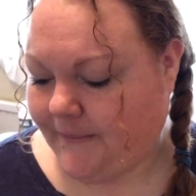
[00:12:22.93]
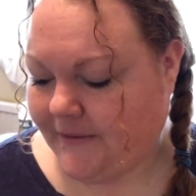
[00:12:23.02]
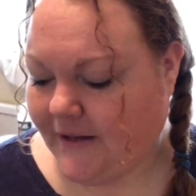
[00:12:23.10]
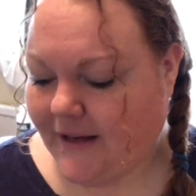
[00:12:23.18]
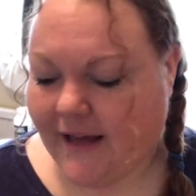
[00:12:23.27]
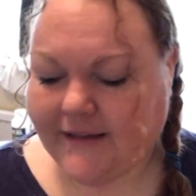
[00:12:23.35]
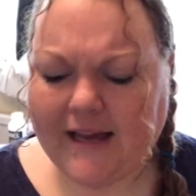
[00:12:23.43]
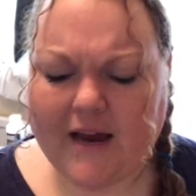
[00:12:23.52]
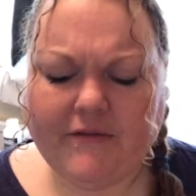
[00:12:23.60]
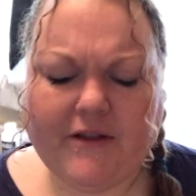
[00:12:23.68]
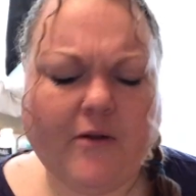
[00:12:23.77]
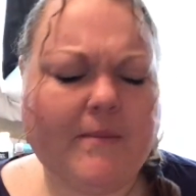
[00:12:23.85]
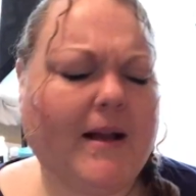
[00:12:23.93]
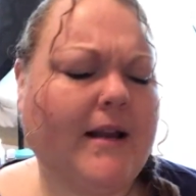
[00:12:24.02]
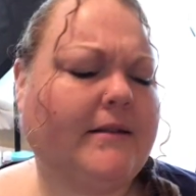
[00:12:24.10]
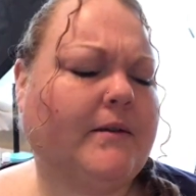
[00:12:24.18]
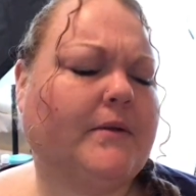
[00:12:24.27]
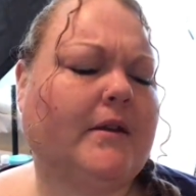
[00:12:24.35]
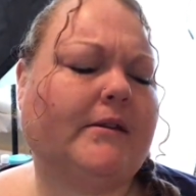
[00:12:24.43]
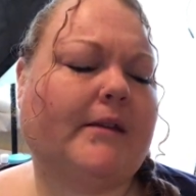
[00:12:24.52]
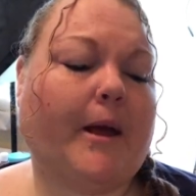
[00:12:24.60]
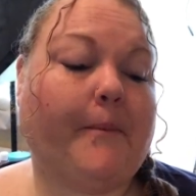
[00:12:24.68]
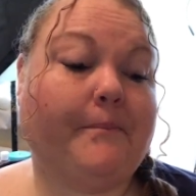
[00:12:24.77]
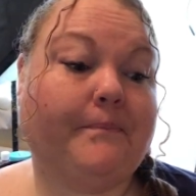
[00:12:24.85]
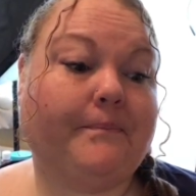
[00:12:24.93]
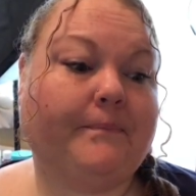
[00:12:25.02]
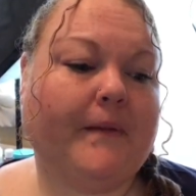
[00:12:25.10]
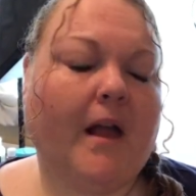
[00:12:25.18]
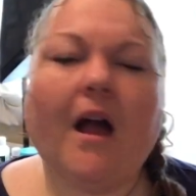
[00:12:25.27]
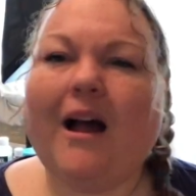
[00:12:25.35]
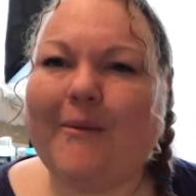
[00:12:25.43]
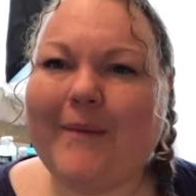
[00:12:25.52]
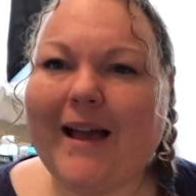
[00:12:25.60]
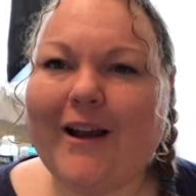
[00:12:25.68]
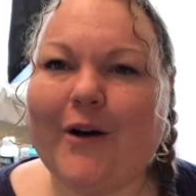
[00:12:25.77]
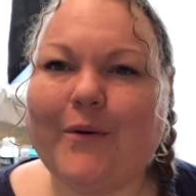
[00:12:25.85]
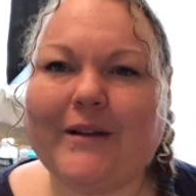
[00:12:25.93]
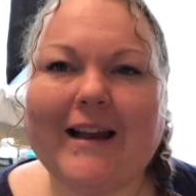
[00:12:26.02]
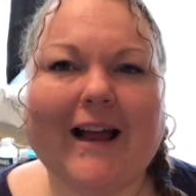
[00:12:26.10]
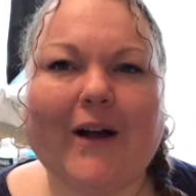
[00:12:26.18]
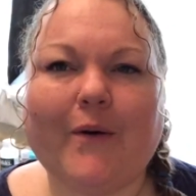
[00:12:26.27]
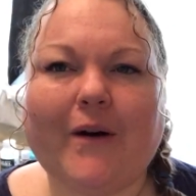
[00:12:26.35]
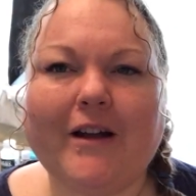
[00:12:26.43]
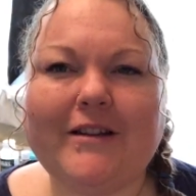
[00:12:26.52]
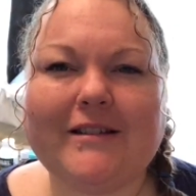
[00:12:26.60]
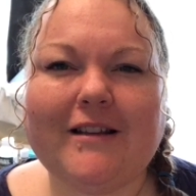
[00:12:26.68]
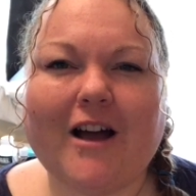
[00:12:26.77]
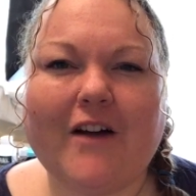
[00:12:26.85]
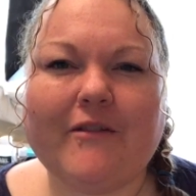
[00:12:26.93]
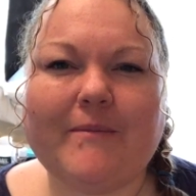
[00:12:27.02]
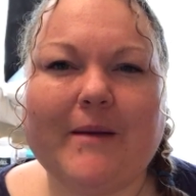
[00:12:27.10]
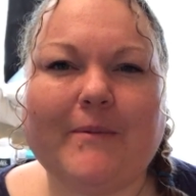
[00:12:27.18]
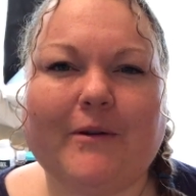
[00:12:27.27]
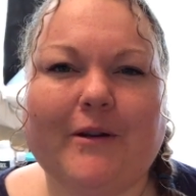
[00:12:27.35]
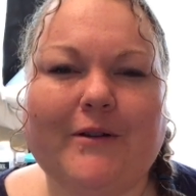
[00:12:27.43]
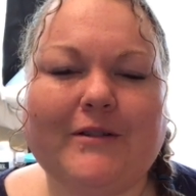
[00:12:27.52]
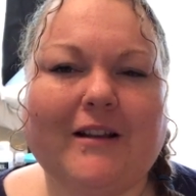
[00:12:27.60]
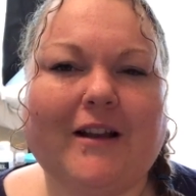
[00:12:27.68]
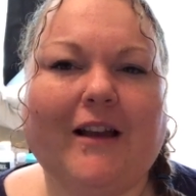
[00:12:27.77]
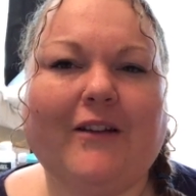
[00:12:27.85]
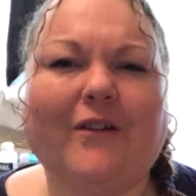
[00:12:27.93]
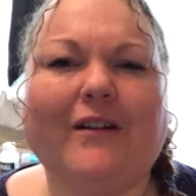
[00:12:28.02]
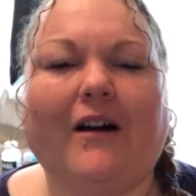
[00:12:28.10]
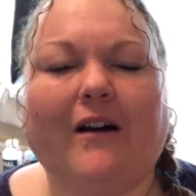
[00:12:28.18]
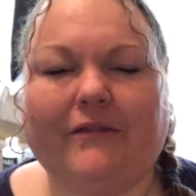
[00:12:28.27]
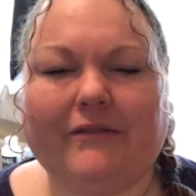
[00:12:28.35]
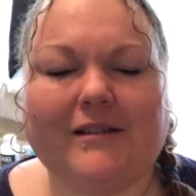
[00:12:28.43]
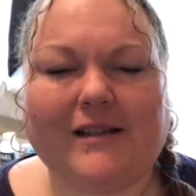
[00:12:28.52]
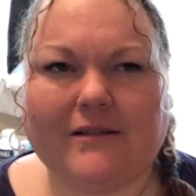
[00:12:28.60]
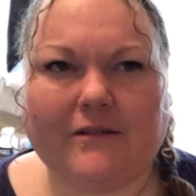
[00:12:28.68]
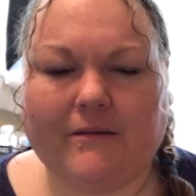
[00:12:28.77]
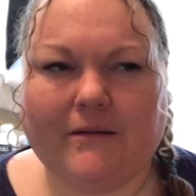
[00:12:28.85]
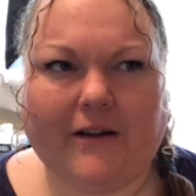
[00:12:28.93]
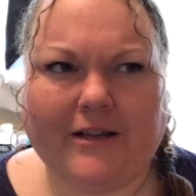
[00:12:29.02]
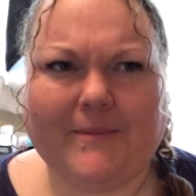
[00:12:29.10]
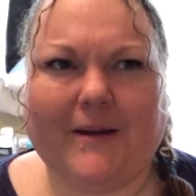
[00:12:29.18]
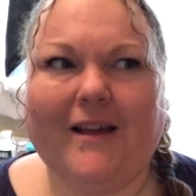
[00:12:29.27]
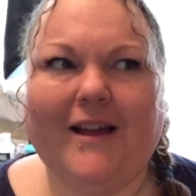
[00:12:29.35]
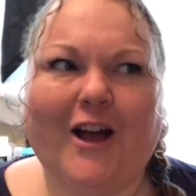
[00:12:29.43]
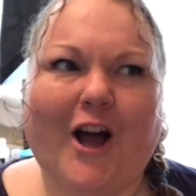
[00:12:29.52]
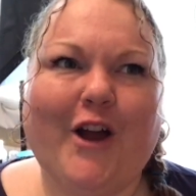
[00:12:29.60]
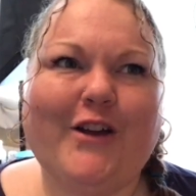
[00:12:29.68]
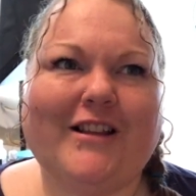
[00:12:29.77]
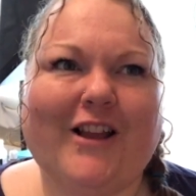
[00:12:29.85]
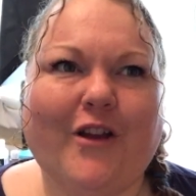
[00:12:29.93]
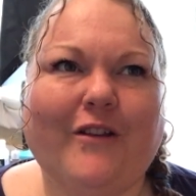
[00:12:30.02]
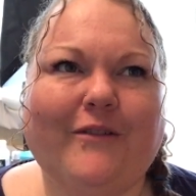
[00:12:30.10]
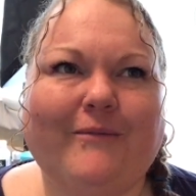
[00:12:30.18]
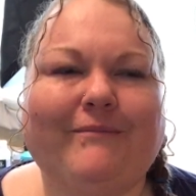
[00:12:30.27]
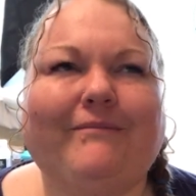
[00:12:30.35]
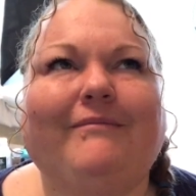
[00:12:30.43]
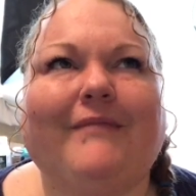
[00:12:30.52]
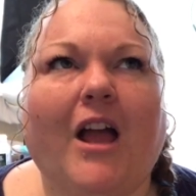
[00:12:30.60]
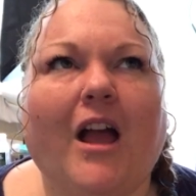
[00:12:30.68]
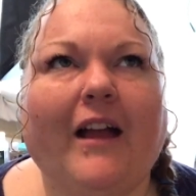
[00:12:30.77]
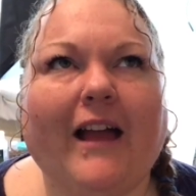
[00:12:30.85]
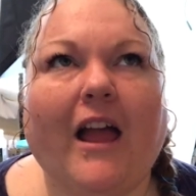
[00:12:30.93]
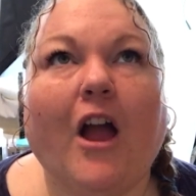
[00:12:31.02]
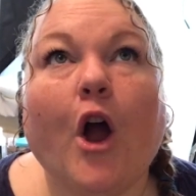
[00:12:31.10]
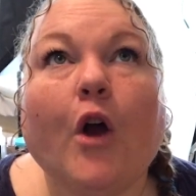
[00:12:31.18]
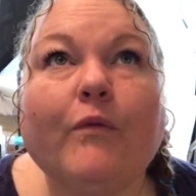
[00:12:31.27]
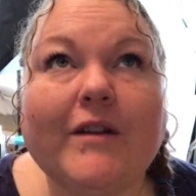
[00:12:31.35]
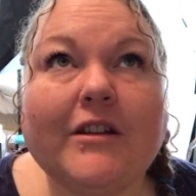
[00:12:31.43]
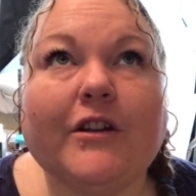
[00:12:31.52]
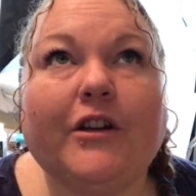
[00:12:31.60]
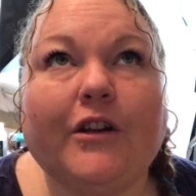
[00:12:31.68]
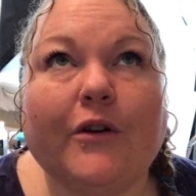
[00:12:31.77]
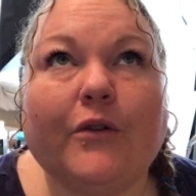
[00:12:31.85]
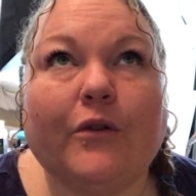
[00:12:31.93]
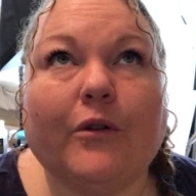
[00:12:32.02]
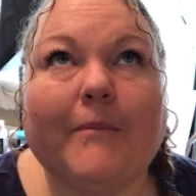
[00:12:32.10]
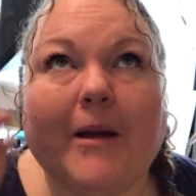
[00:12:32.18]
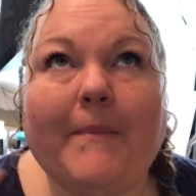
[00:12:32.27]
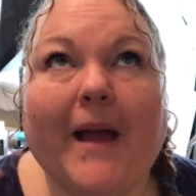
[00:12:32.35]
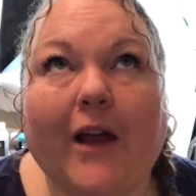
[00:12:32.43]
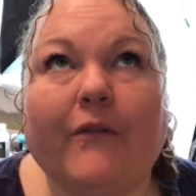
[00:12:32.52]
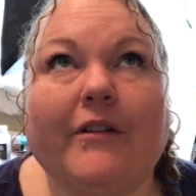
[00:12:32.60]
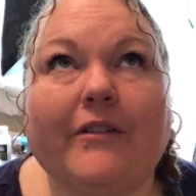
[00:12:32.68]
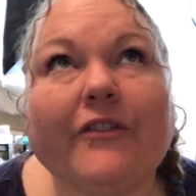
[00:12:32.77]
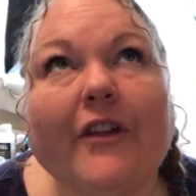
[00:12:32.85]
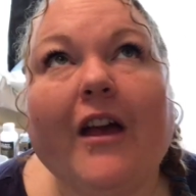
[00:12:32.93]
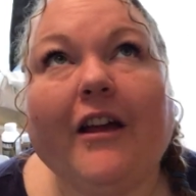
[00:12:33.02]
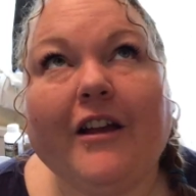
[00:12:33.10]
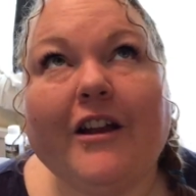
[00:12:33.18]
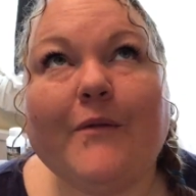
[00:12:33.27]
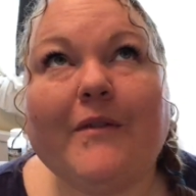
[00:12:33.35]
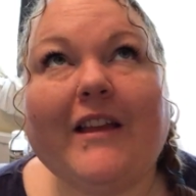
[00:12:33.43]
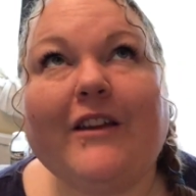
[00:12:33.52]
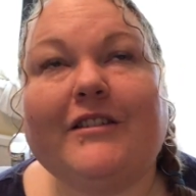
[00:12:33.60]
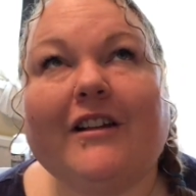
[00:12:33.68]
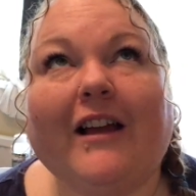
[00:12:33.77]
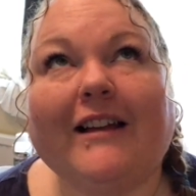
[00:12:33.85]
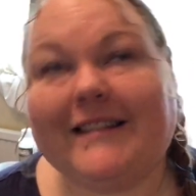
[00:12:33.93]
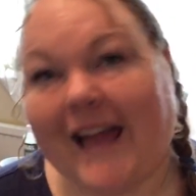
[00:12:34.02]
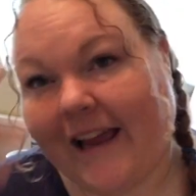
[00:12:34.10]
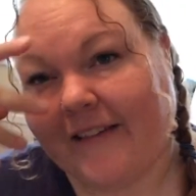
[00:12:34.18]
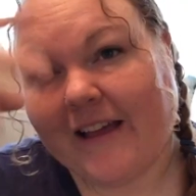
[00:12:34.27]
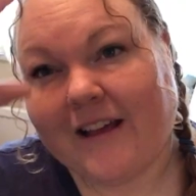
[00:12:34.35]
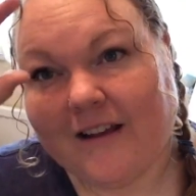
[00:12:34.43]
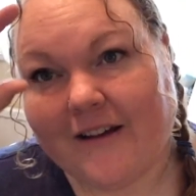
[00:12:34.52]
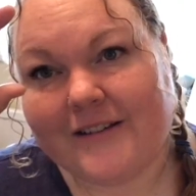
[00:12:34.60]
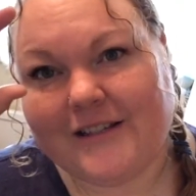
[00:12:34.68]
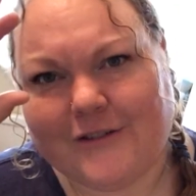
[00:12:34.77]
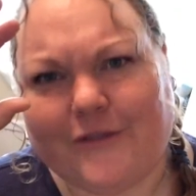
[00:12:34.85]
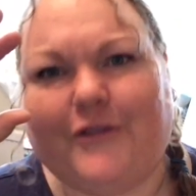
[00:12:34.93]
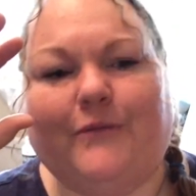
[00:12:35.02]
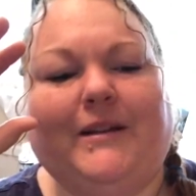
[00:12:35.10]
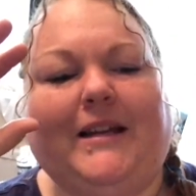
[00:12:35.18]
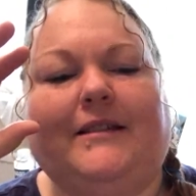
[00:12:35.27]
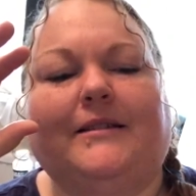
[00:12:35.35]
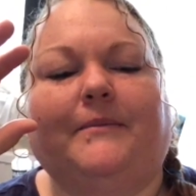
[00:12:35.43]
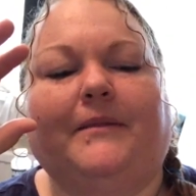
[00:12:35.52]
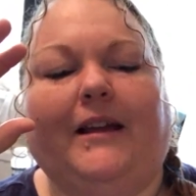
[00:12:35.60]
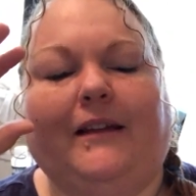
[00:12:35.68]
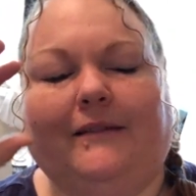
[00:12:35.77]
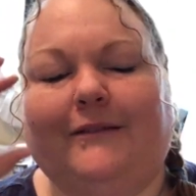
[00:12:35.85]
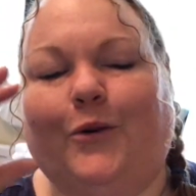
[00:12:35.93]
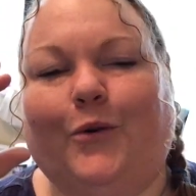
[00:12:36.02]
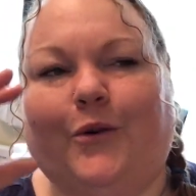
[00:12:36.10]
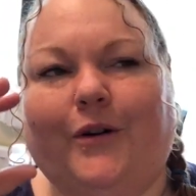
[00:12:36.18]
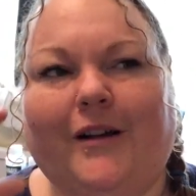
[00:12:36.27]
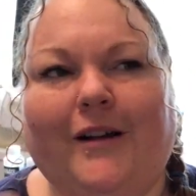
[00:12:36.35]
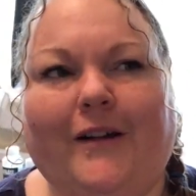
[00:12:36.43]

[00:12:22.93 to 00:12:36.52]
So yeah, is that everything on my list I was going to say? I'm getting old now. I used to laugh at people who used to like, not laugh because that's not nice, but I used to like, okay, ridicule my parents. You know when they used to like take their glasses off to read something, or